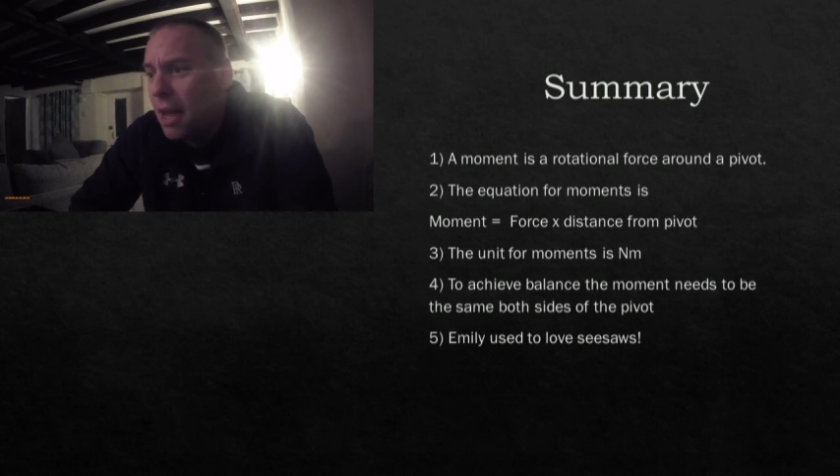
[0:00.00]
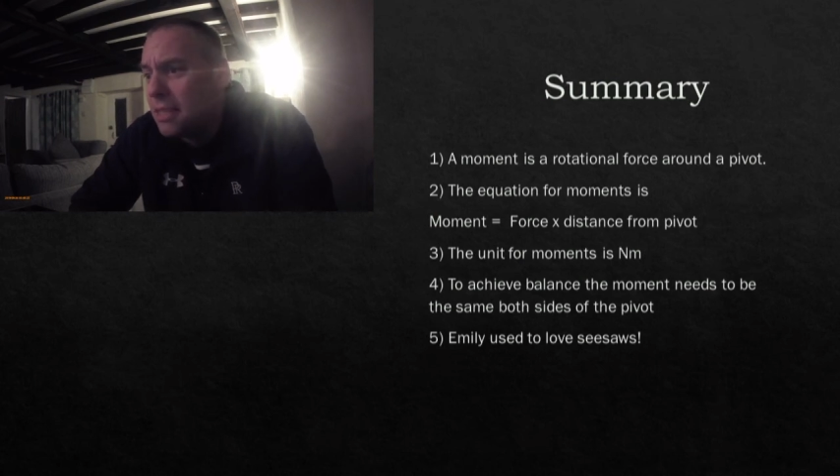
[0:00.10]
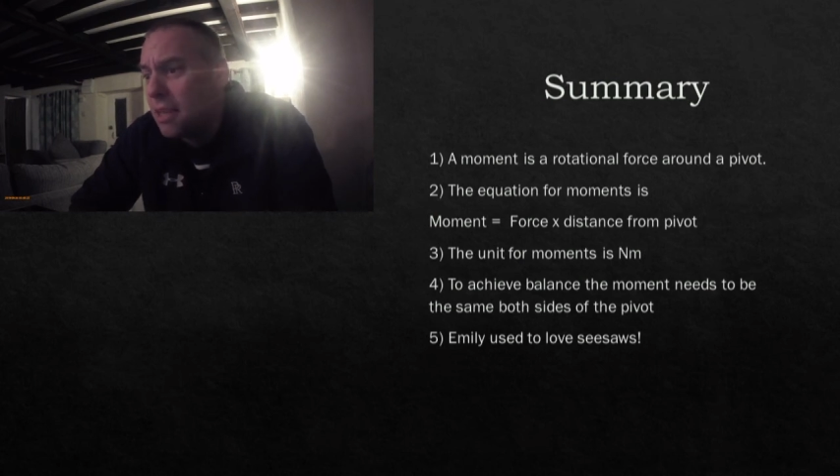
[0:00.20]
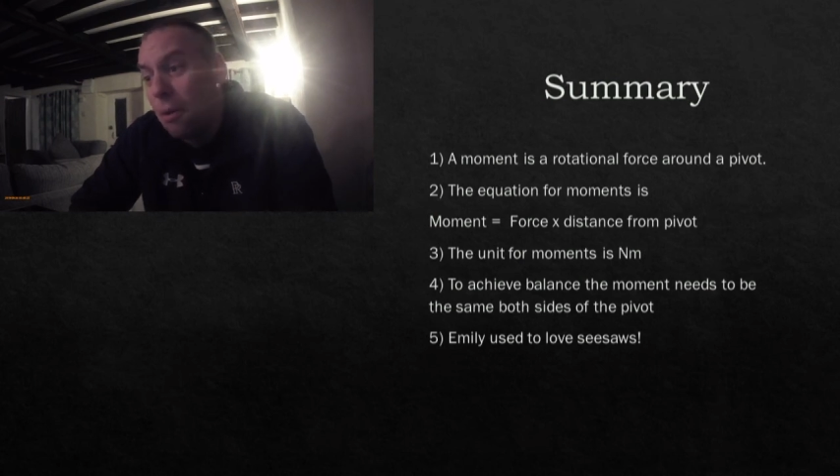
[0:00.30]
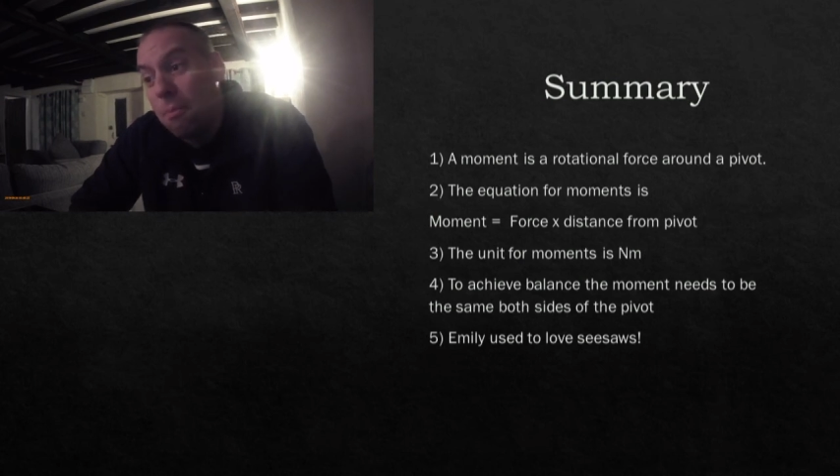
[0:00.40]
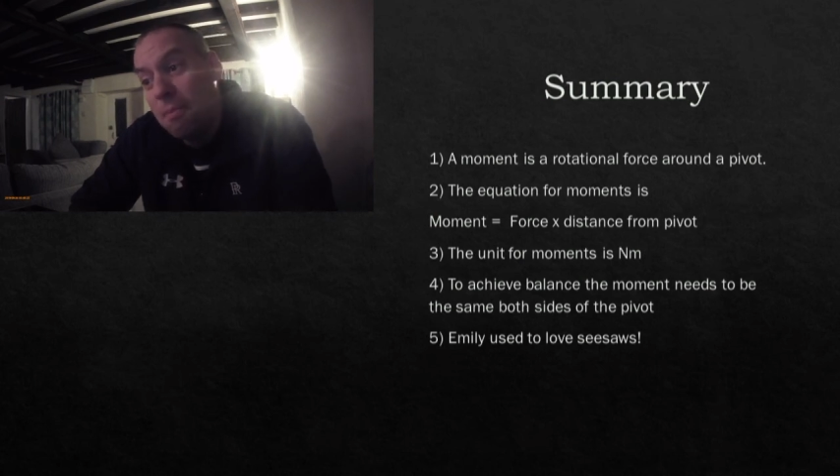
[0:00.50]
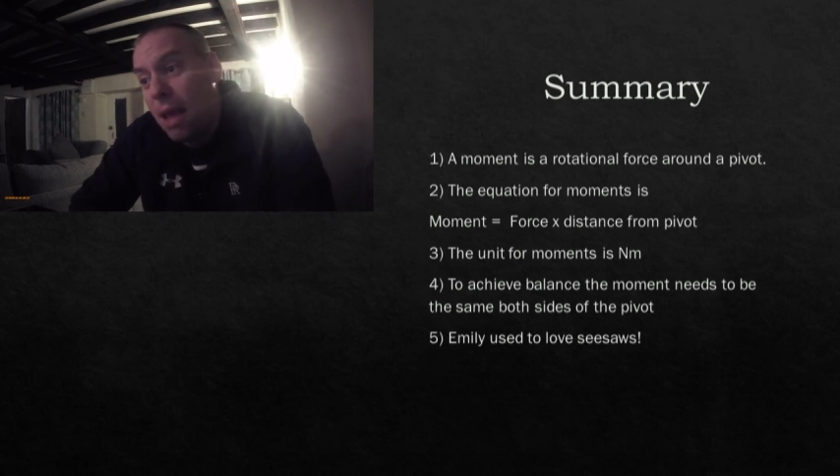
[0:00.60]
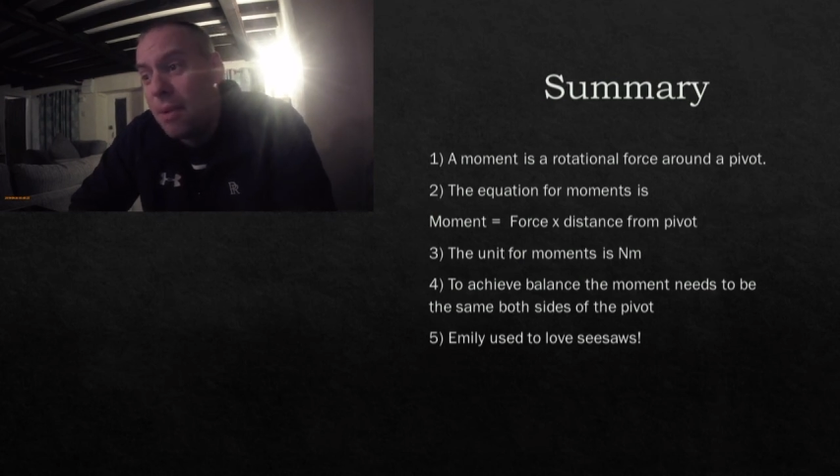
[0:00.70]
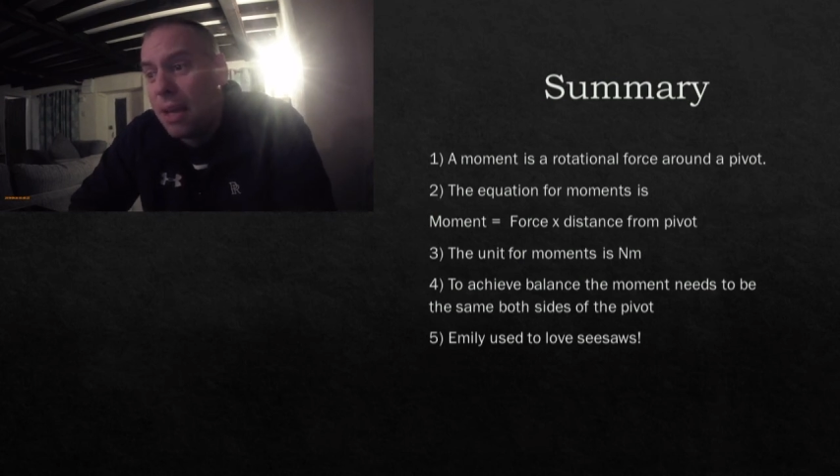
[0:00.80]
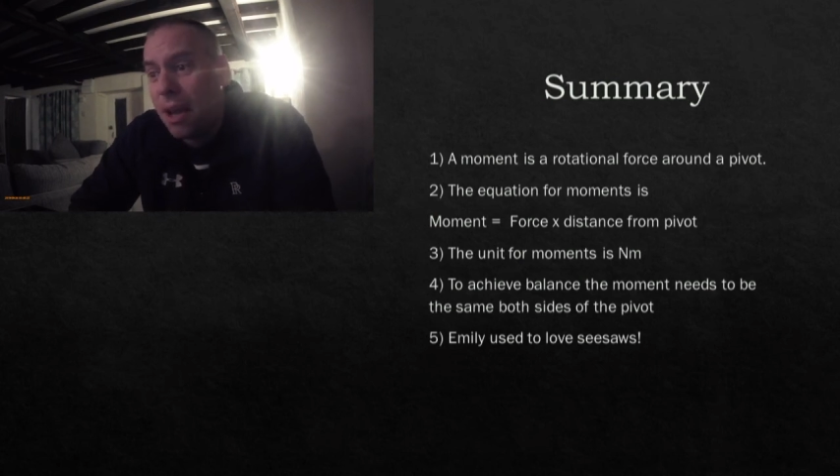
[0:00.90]
So
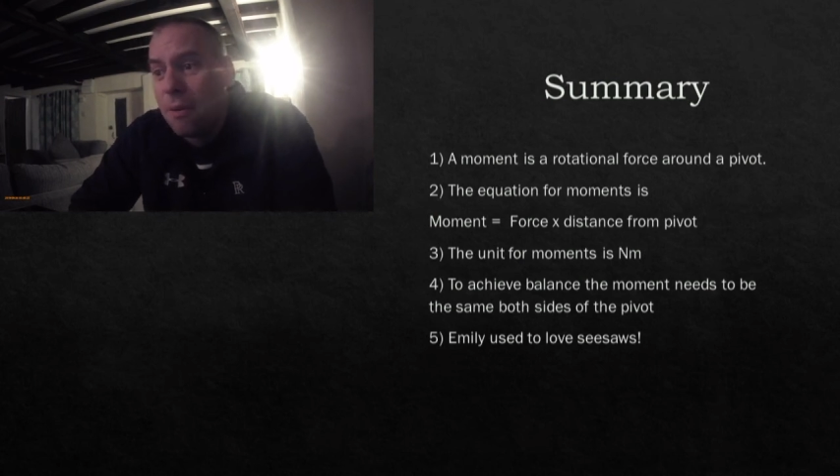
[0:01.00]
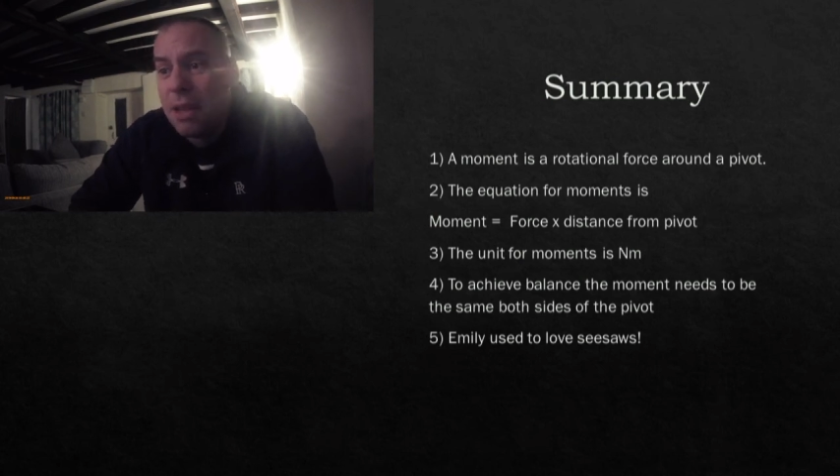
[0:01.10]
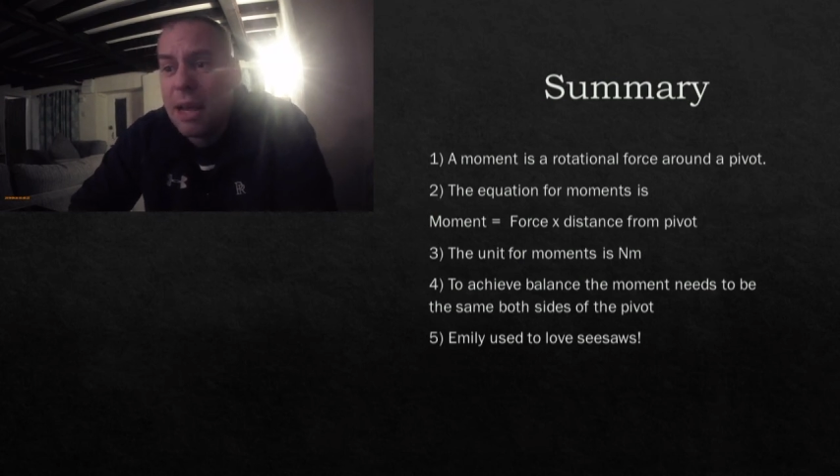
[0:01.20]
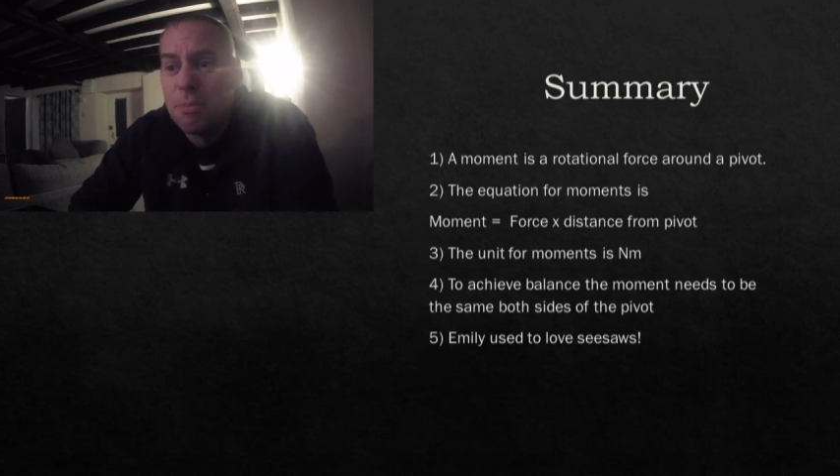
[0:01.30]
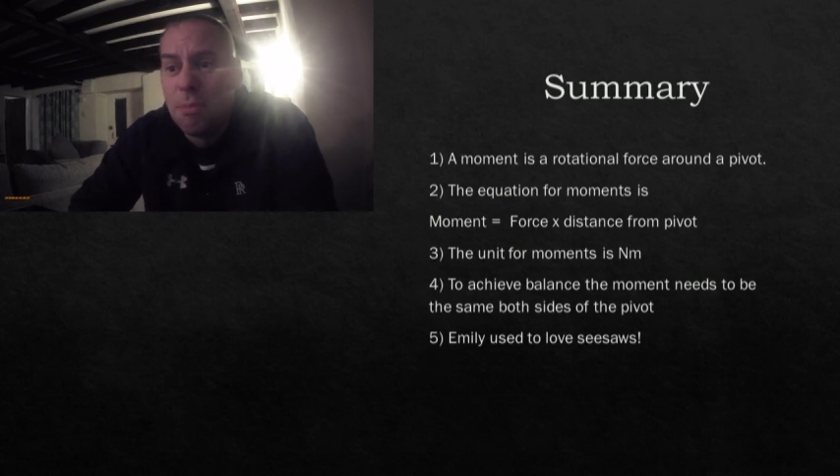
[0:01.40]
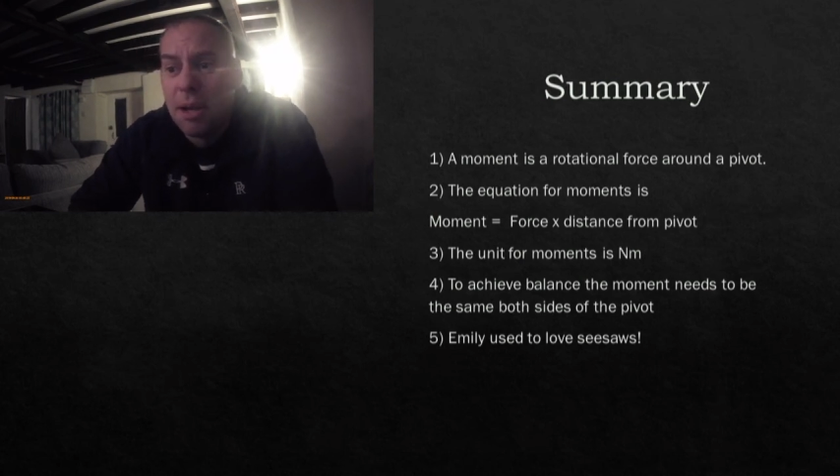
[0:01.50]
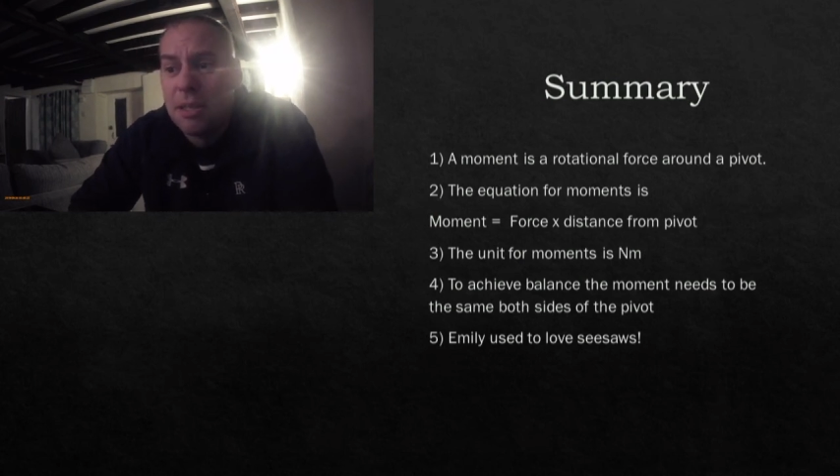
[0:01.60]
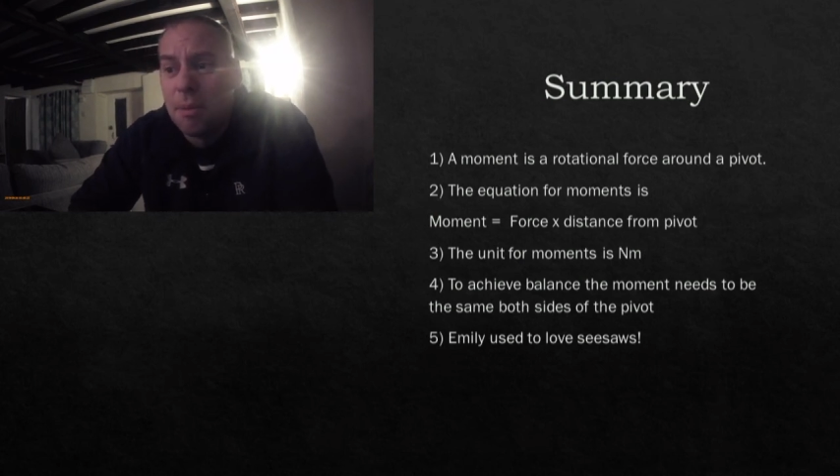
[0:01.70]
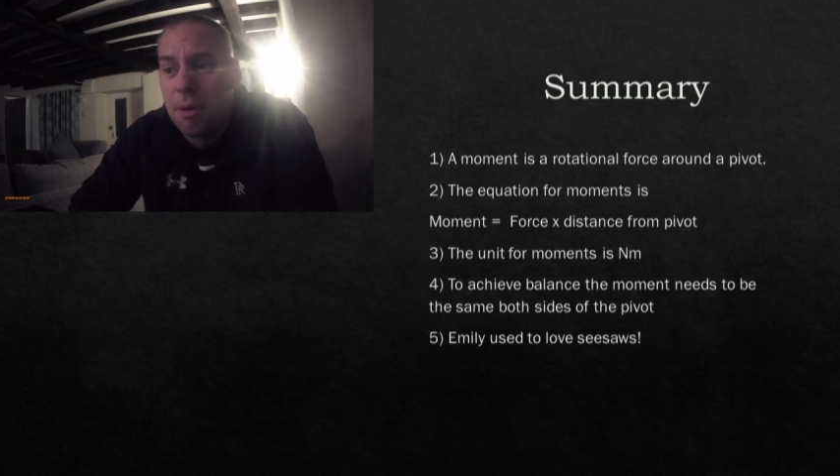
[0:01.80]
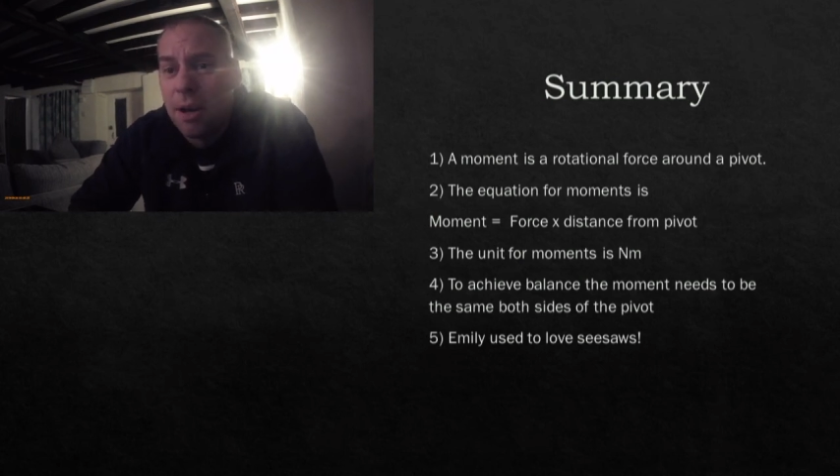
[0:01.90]
there we go. There's my
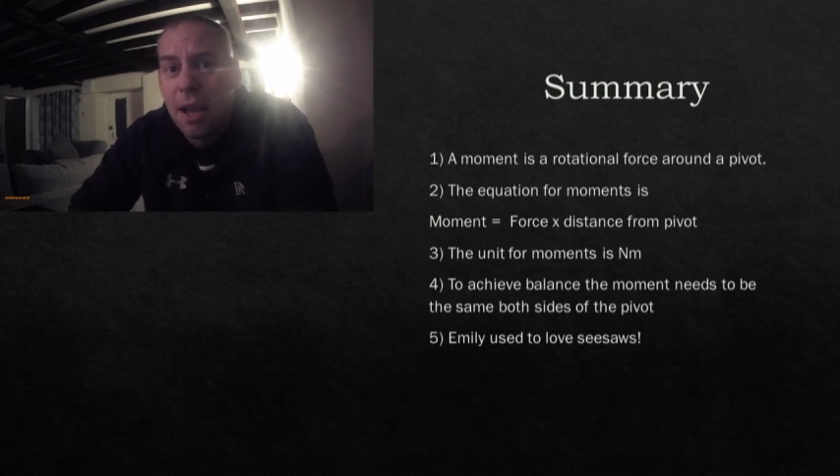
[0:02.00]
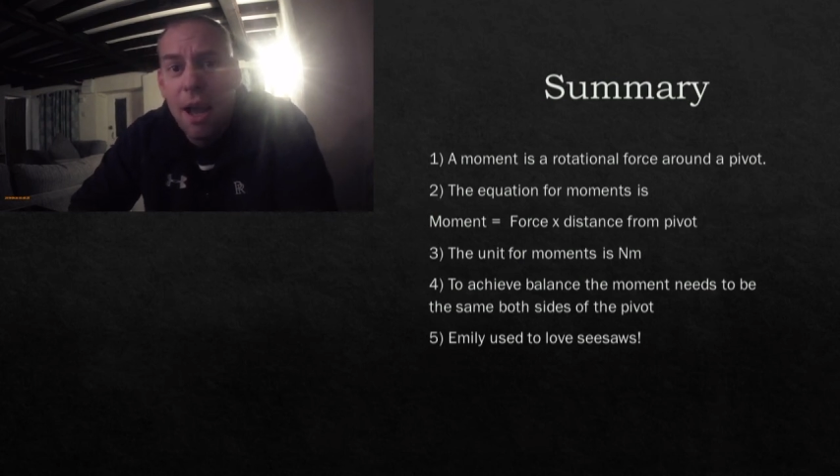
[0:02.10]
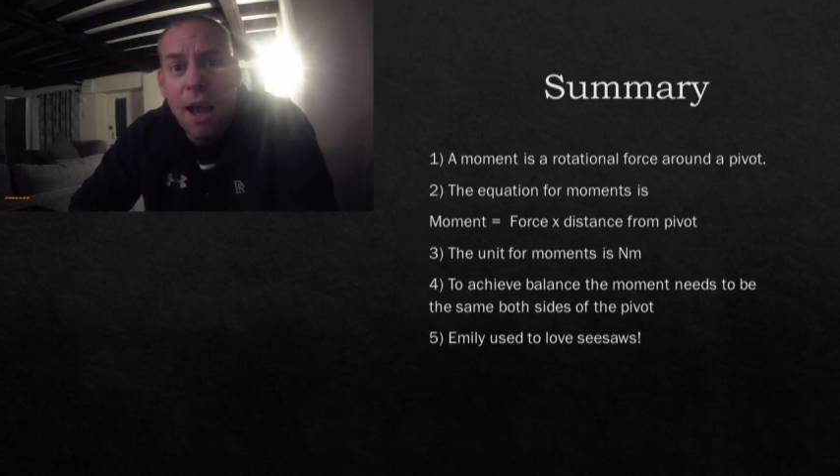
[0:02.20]
summary.